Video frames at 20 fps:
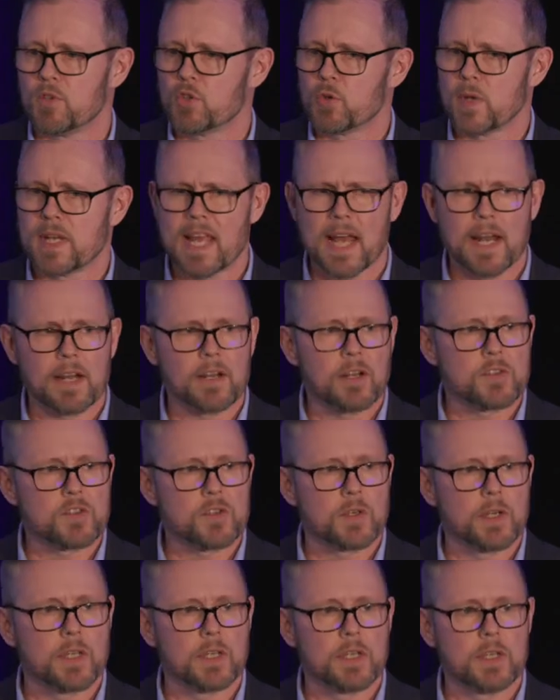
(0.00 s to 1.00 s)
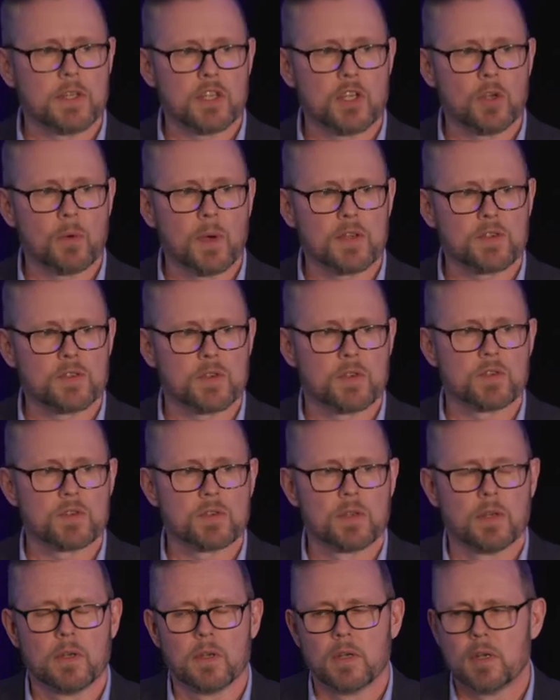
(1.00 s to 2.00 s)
between Canada, Australia, and the U S, there's